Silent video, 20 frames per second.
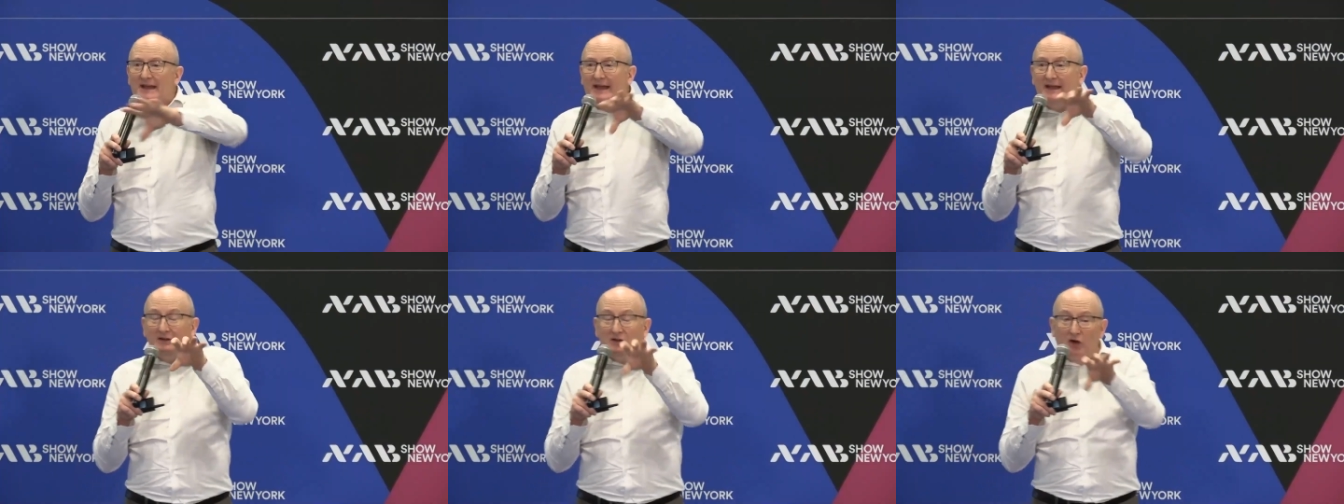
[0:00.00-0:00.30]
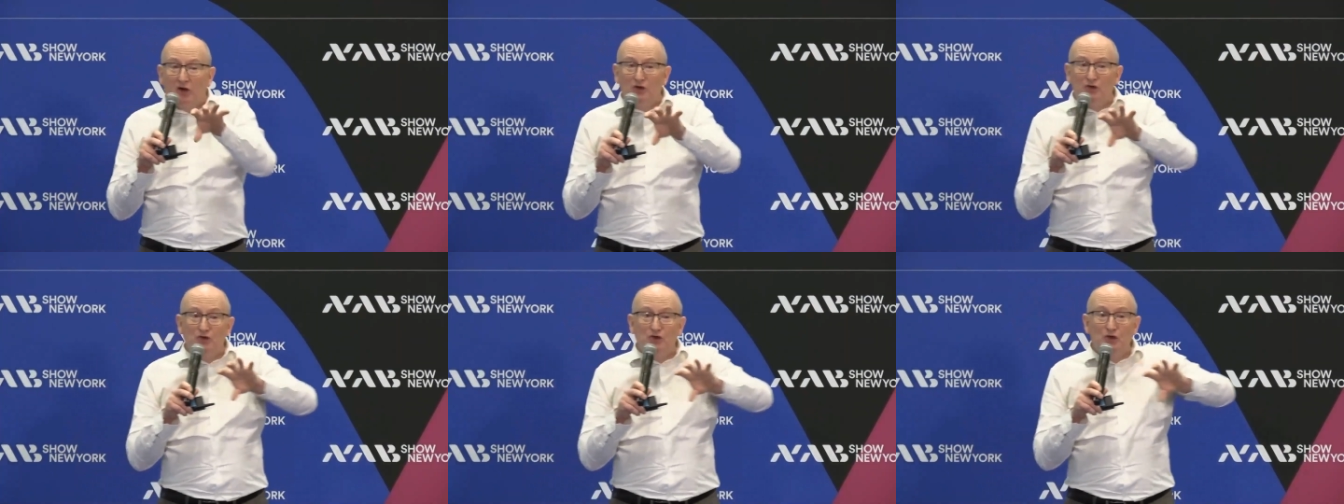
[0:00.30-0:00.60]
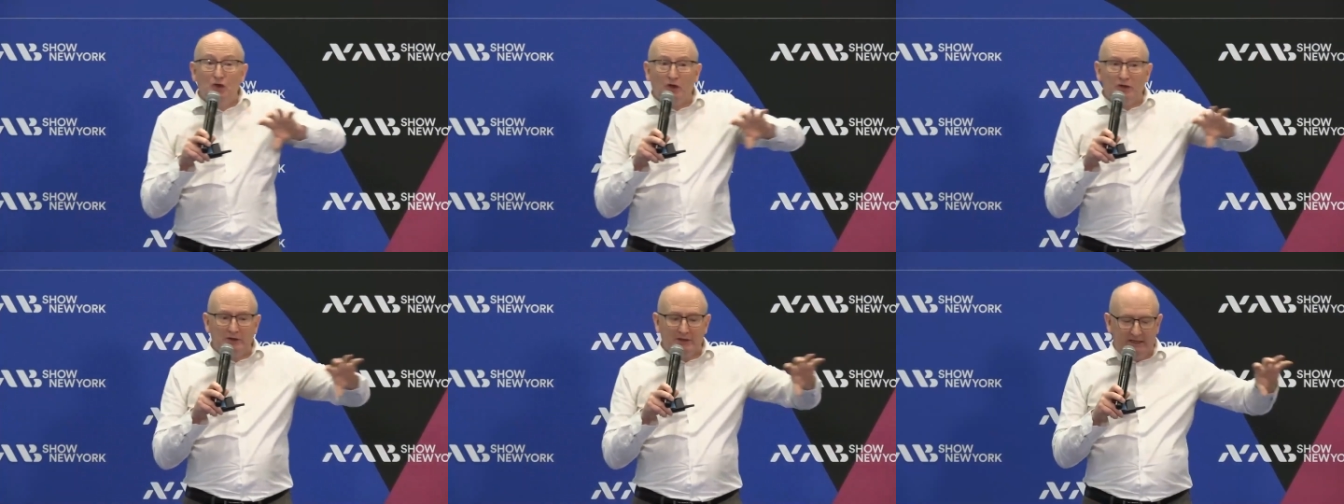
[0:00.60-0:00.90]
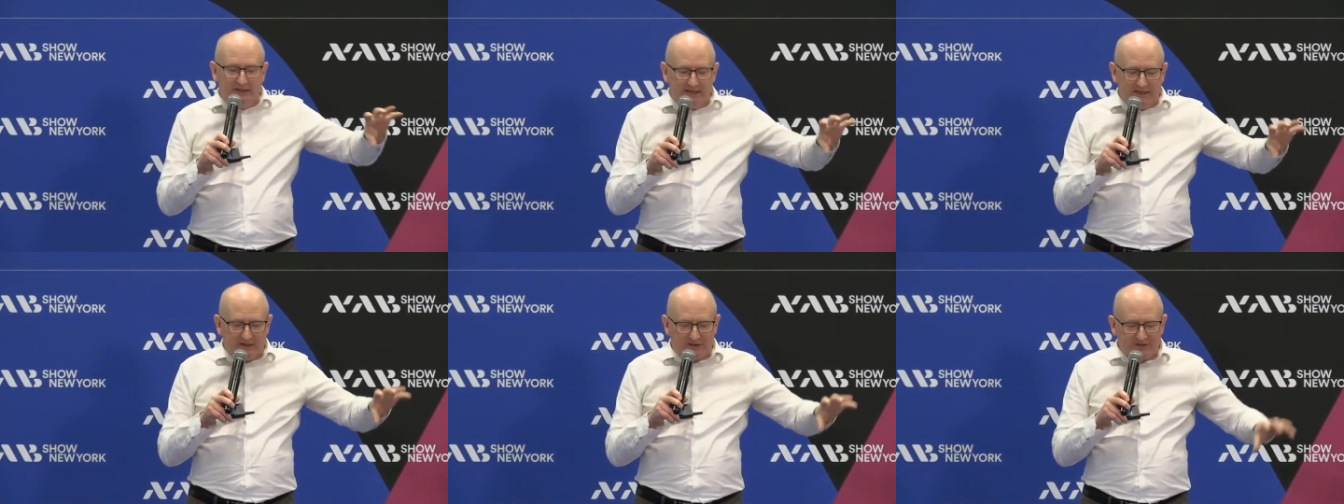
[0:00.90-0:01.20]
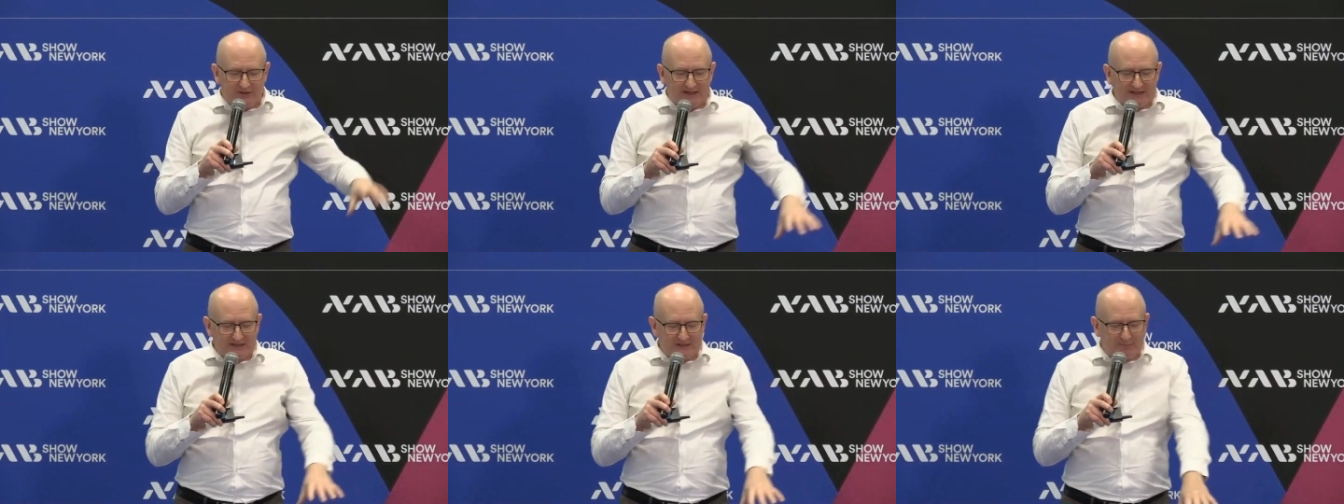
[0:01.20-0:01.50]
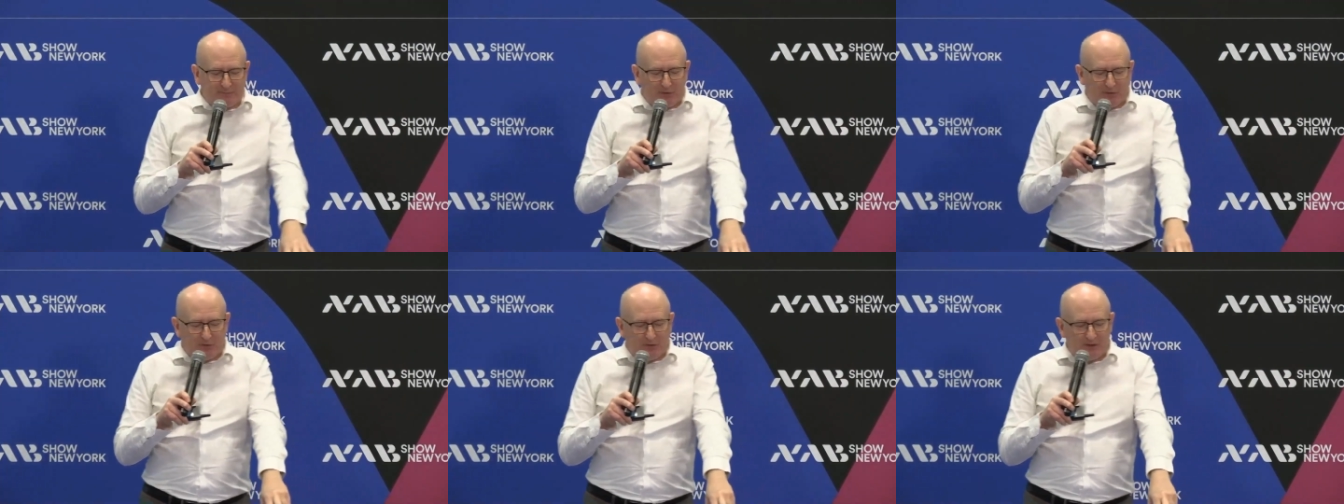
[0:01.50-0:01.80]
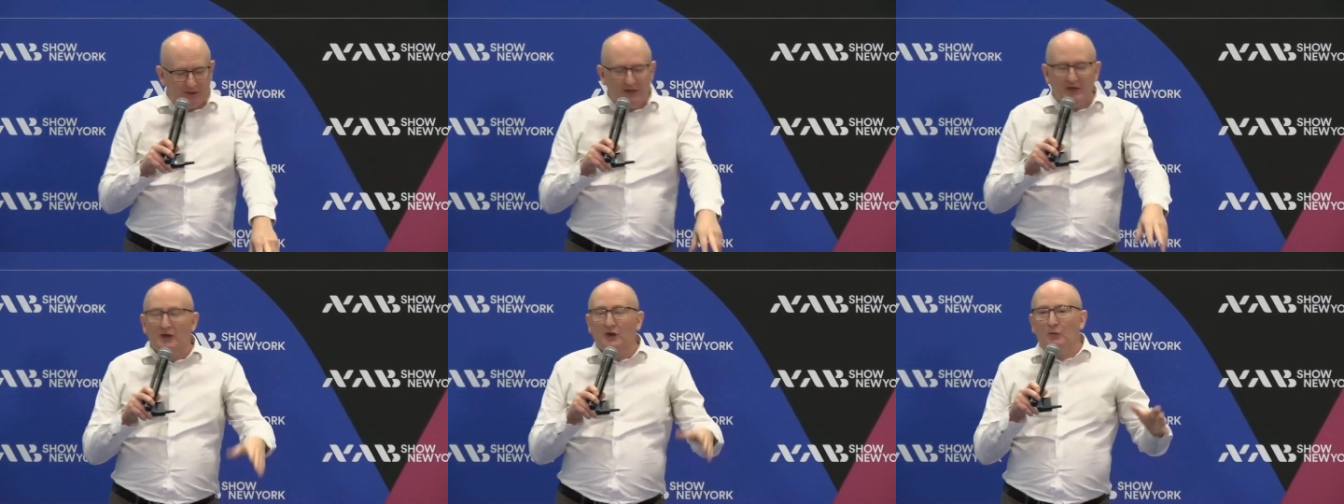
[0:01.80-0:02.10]
in our nonlinear
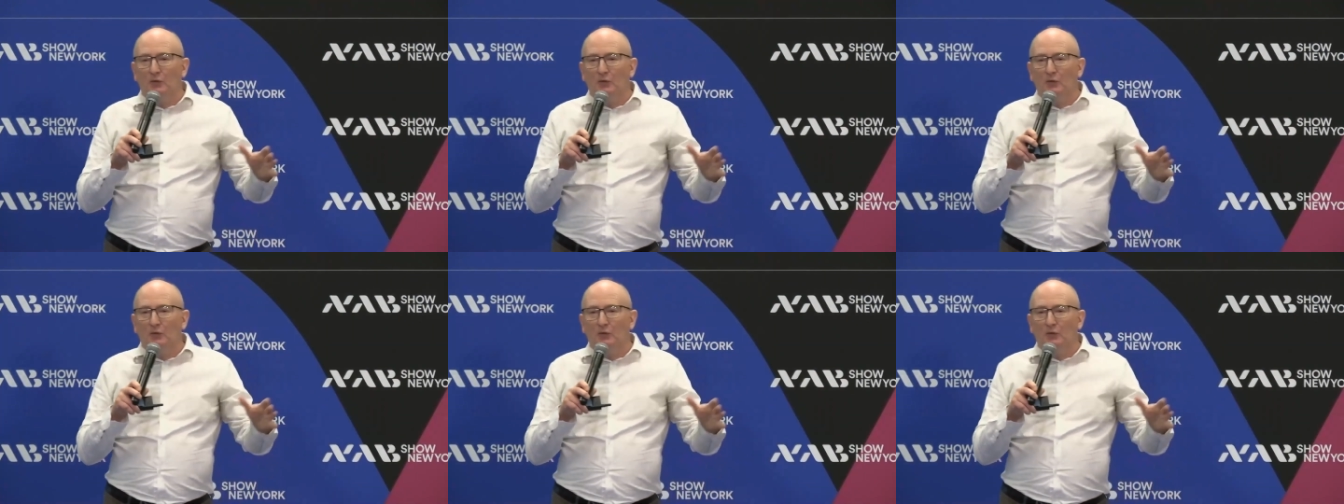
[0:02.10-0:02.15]
transport,